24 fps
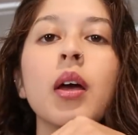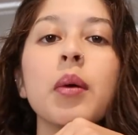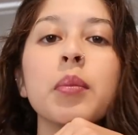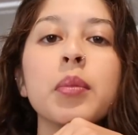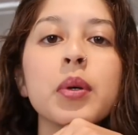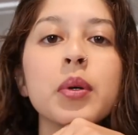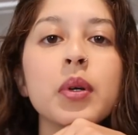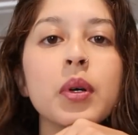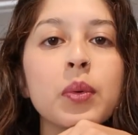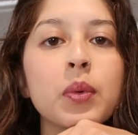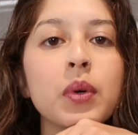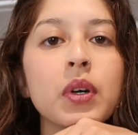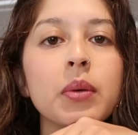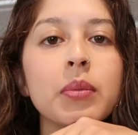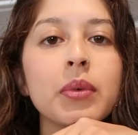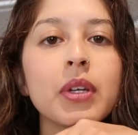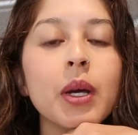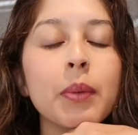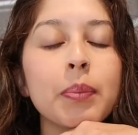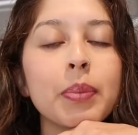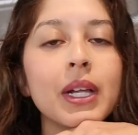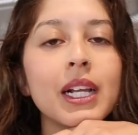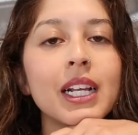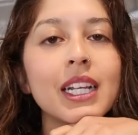But we're warming
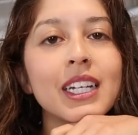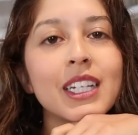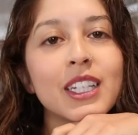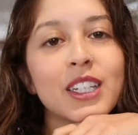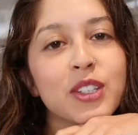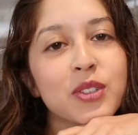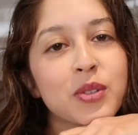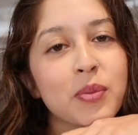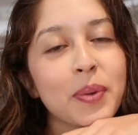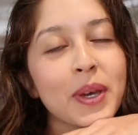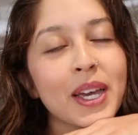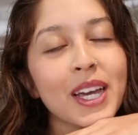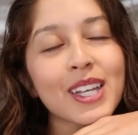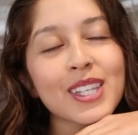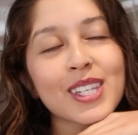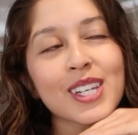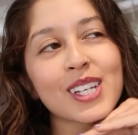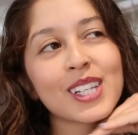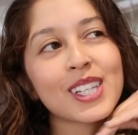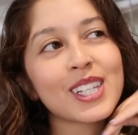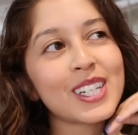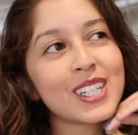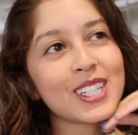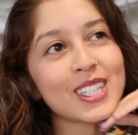up our lunch. We packed
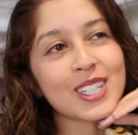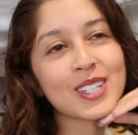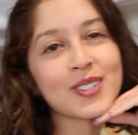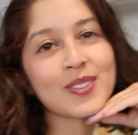our lunch.